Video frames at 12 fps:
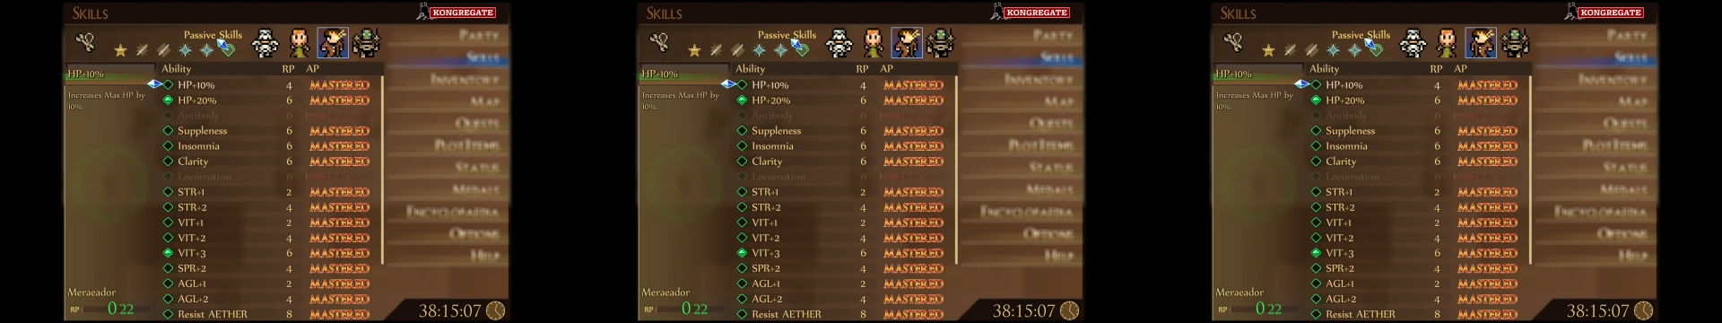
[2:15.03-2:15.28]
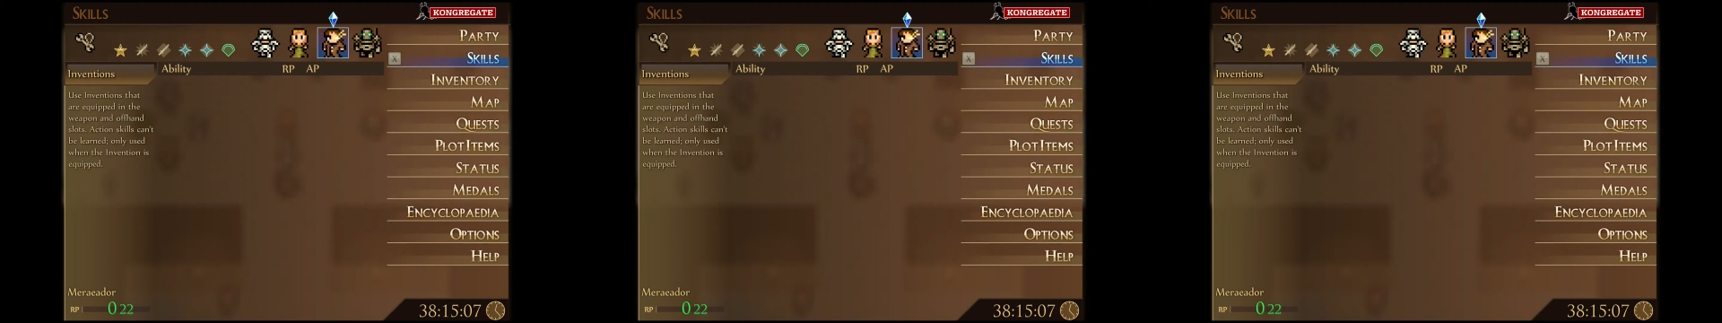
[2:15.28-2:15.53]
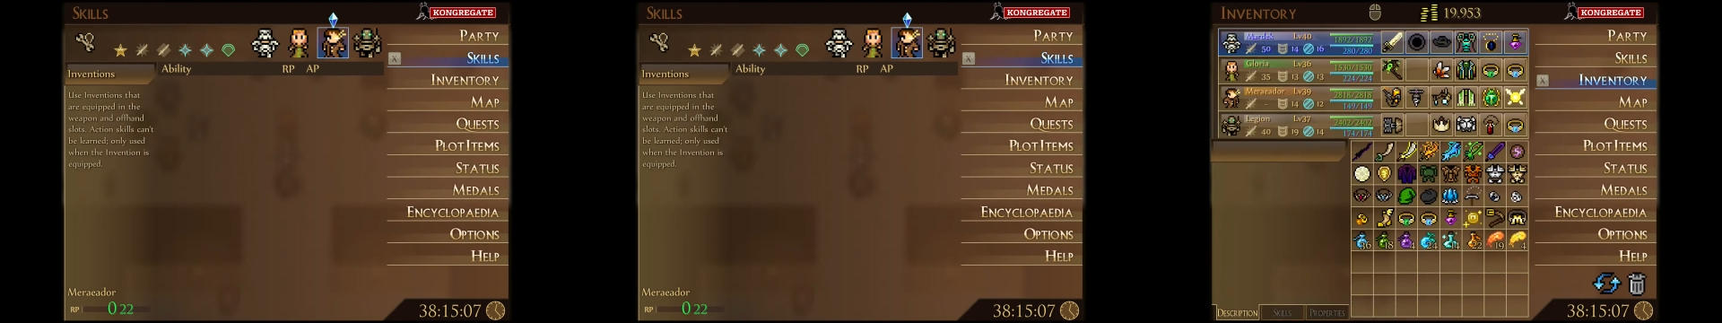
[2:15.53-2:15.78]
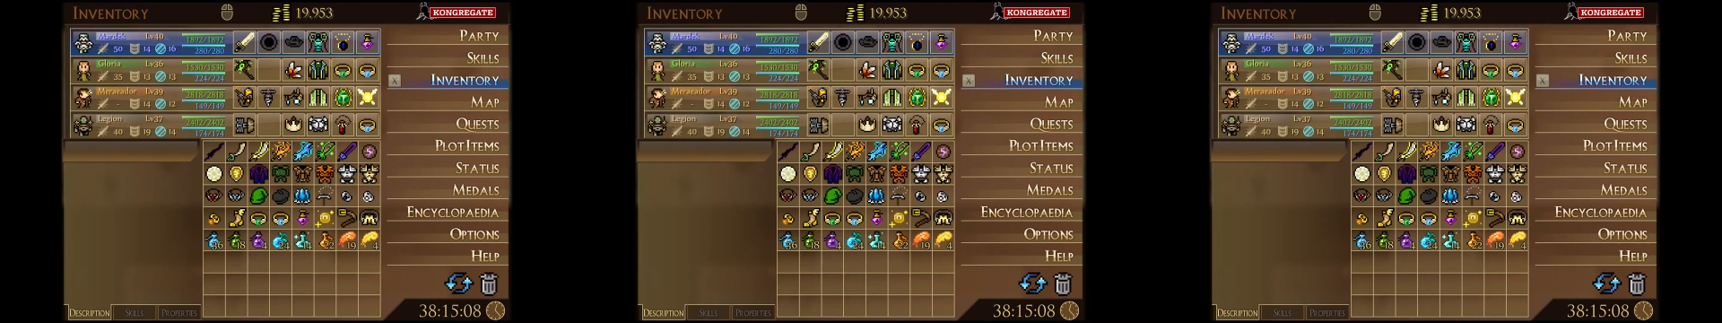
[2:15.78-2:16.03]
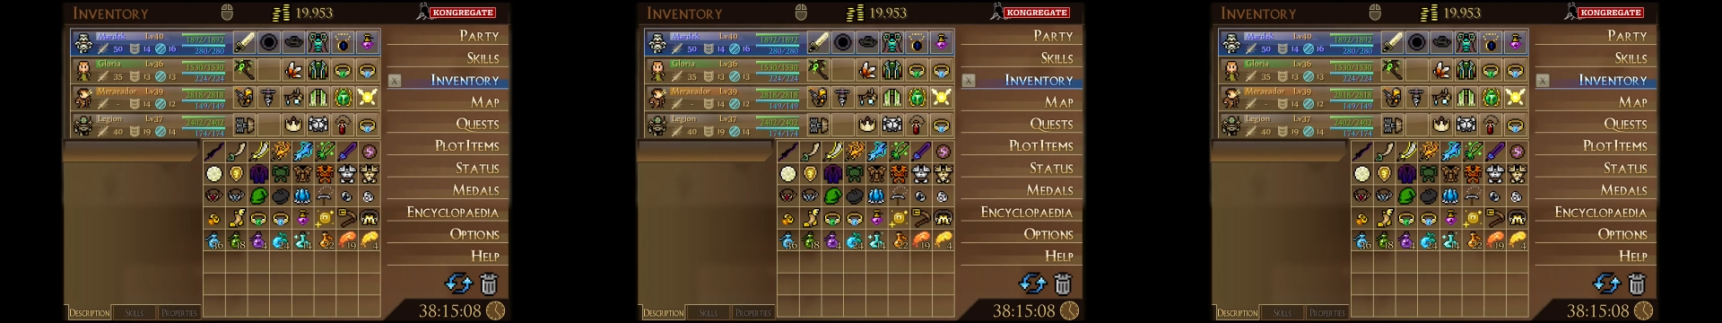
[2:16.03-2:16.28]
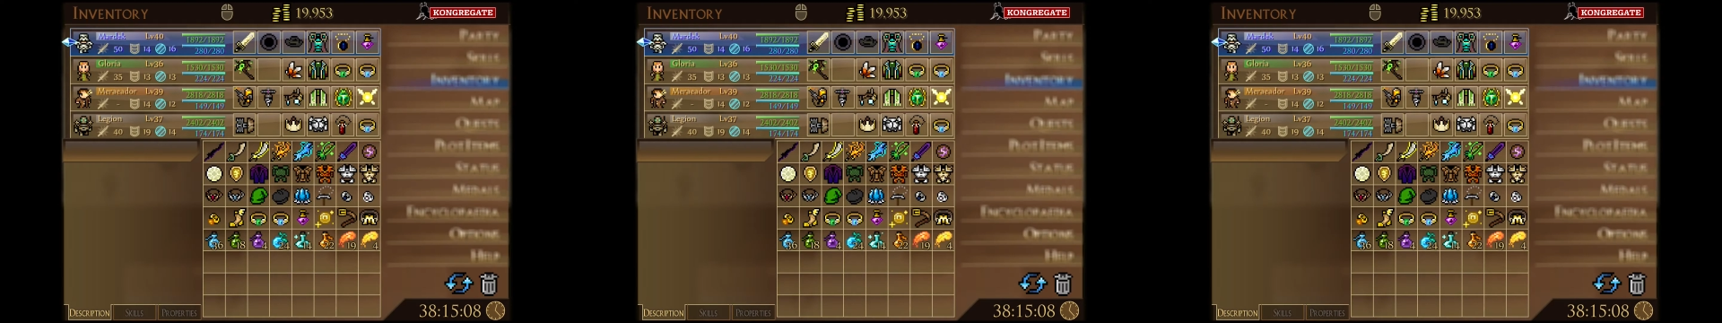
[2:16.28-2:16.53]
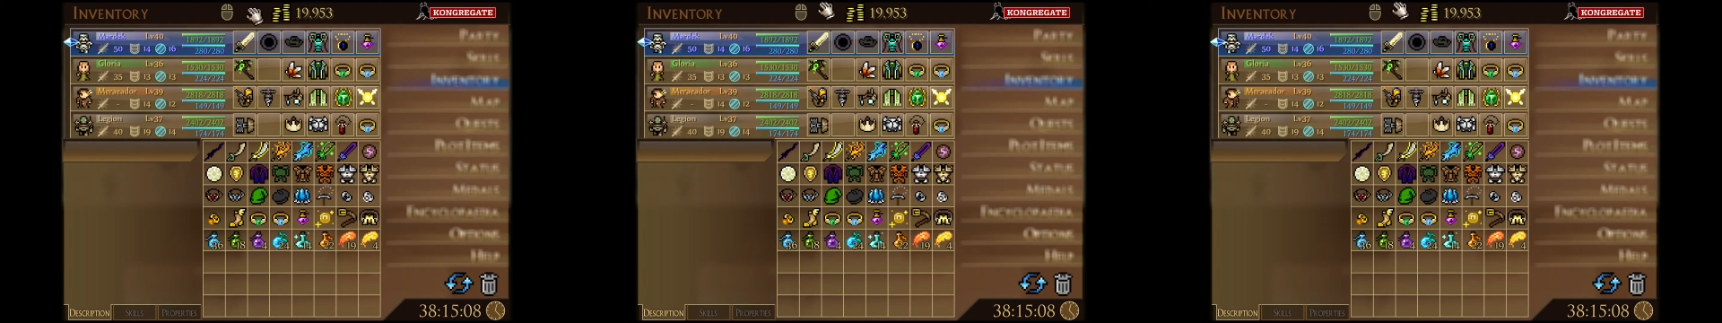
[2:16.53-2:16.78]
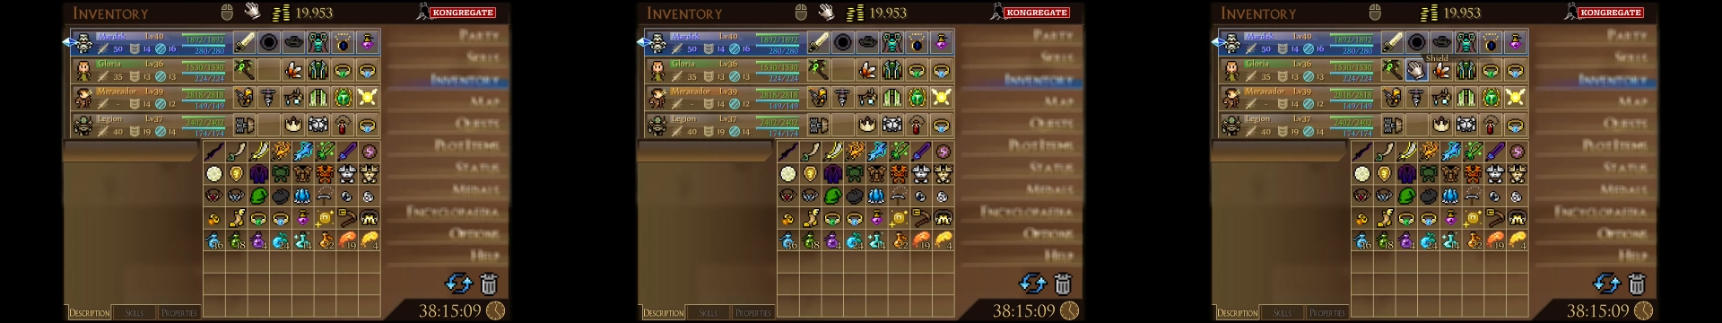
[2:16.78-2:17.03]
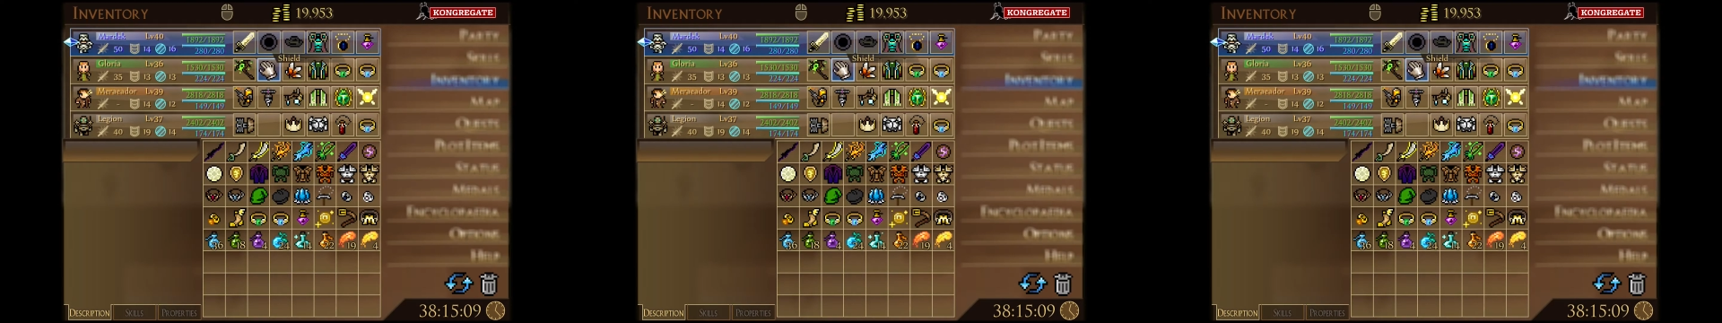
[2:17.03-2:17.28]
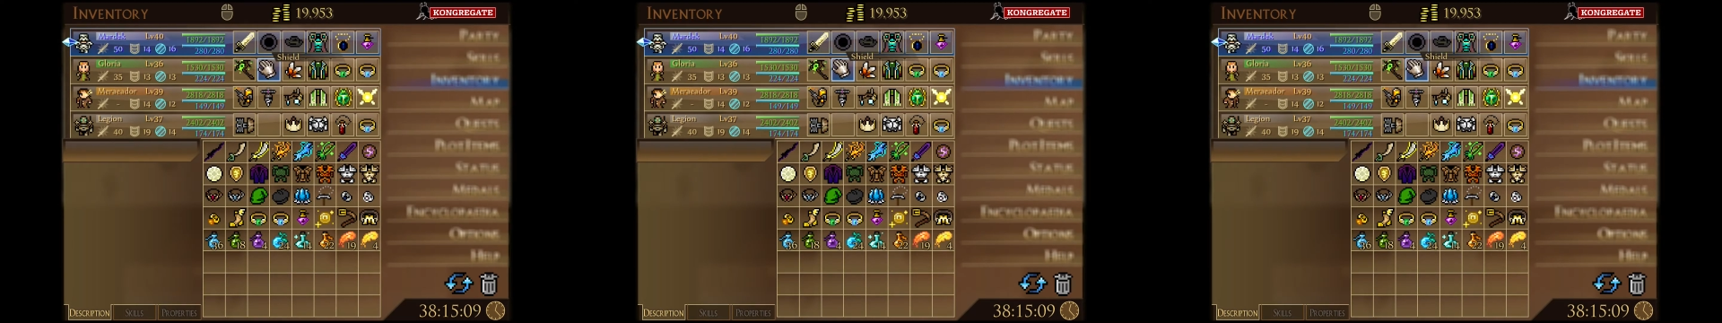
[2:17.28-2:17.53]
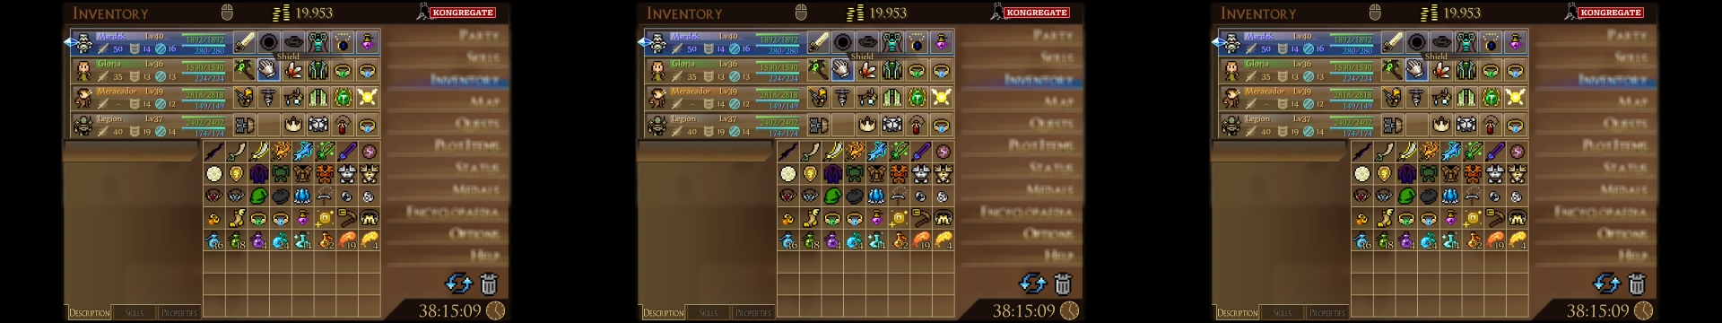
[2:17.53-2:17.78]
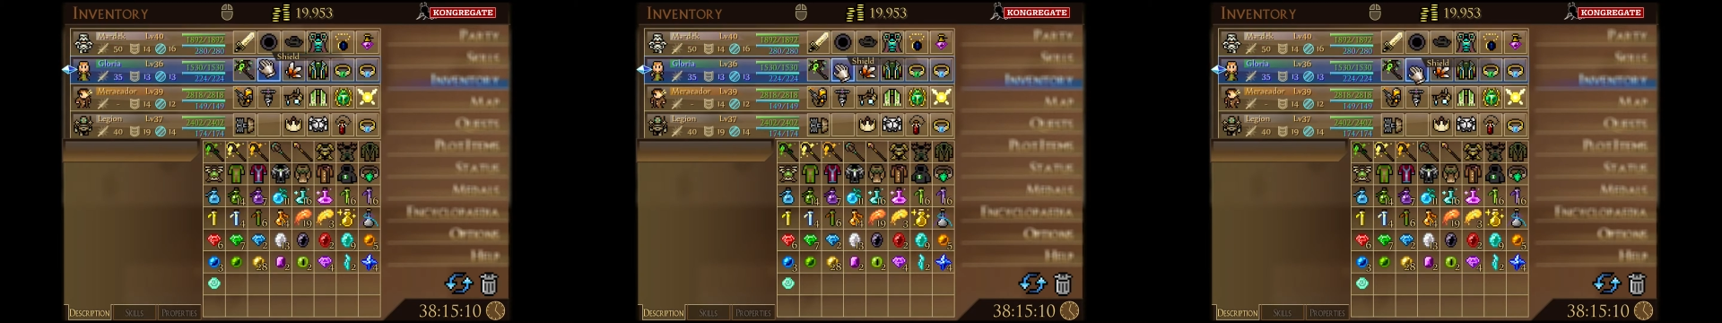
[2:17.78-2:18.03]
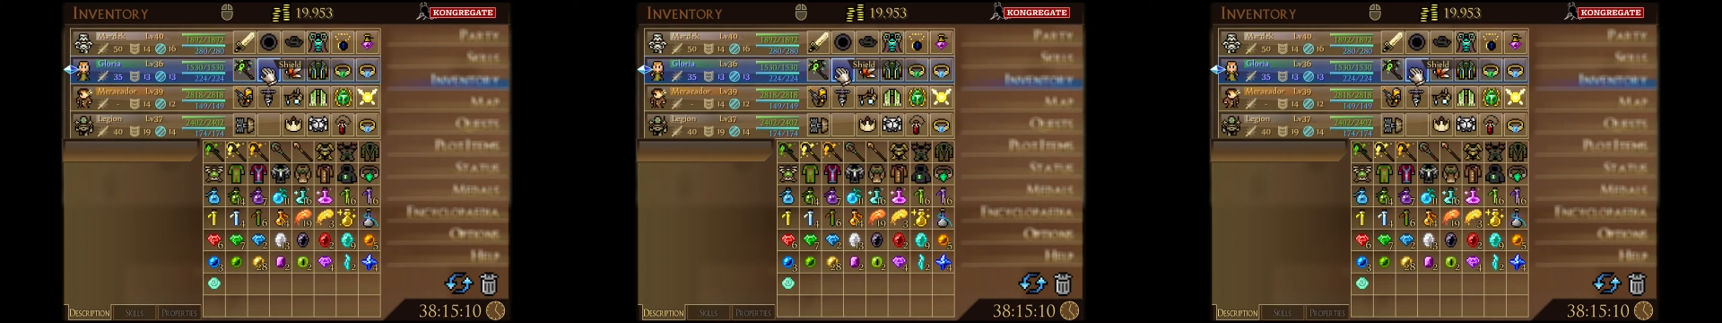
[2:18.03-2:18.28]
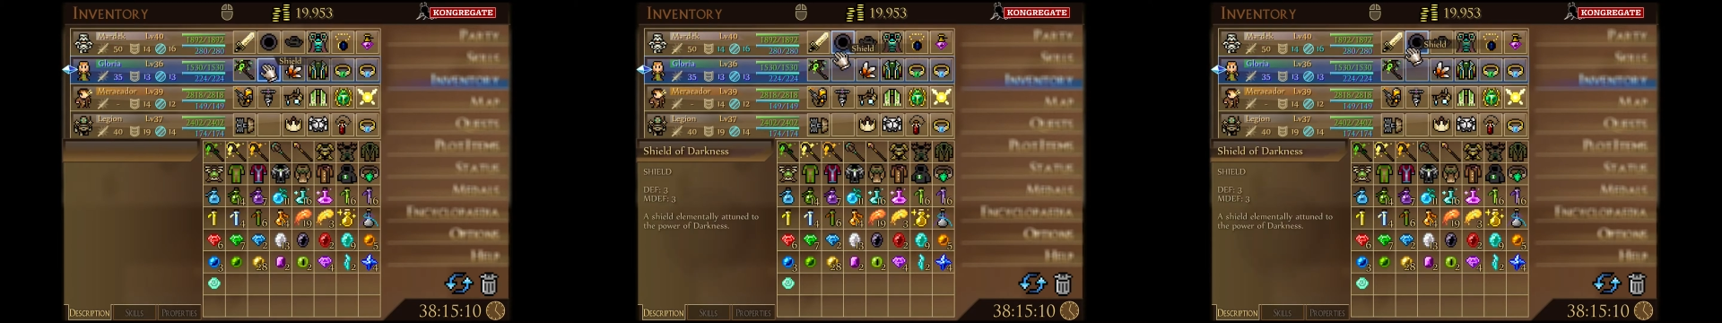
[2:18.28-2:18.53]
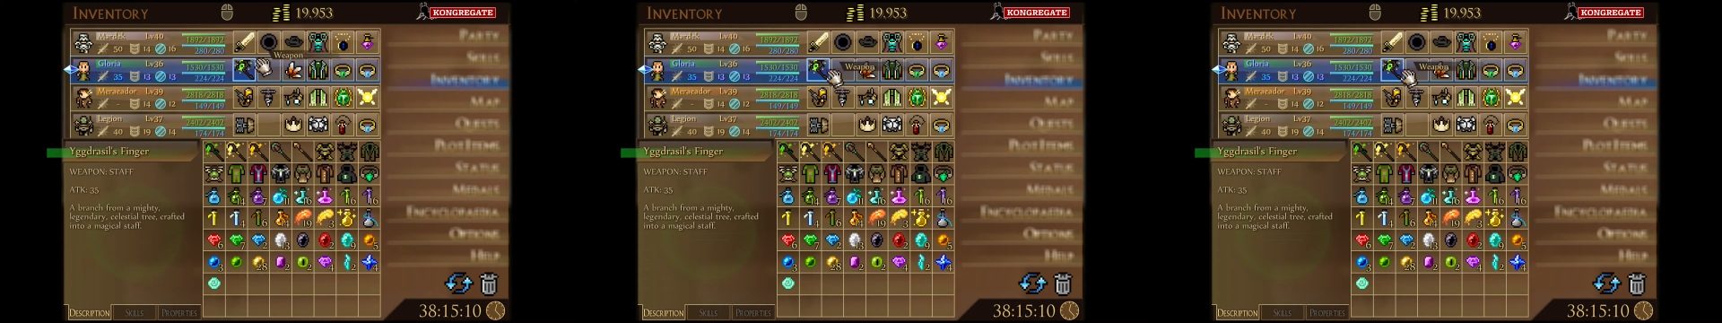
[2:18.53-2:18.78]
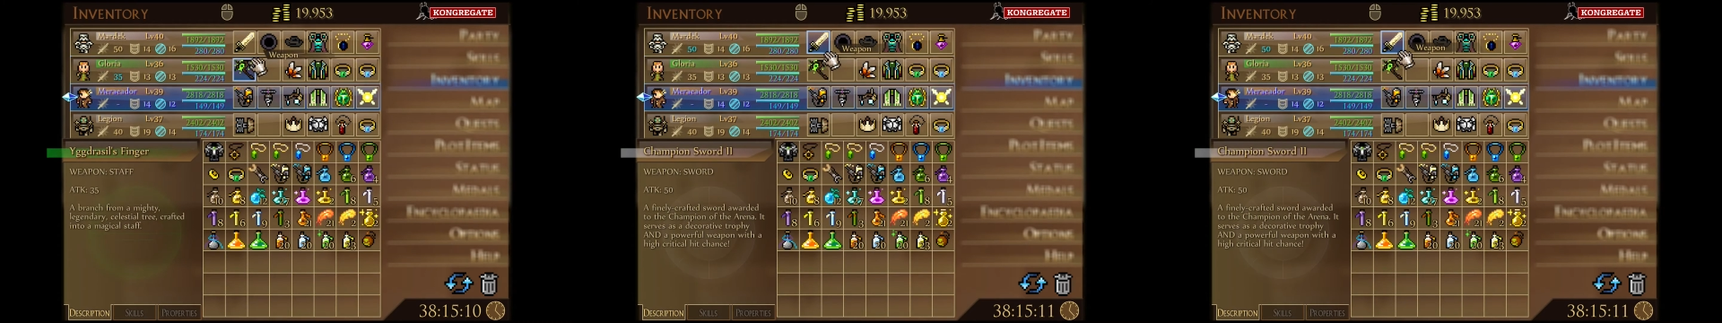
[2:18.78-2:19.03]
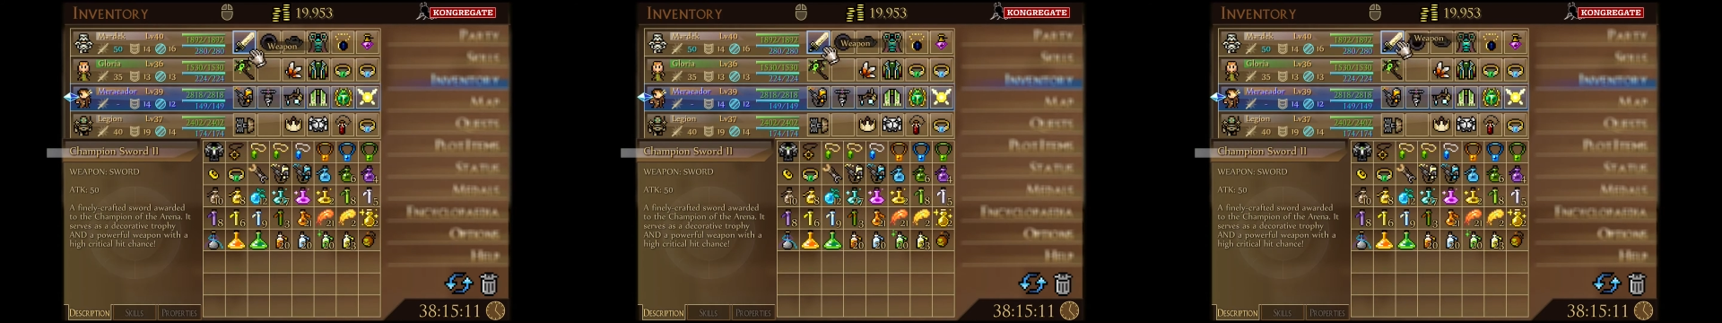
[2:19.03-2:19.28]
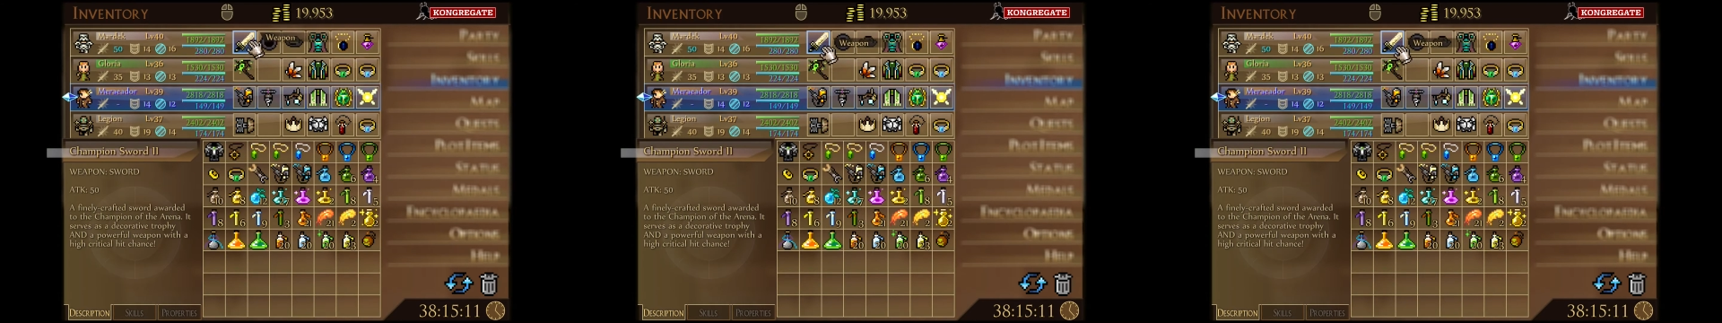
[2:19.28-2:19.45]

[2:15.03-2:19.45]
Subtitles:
Nobody's mouth can be seen.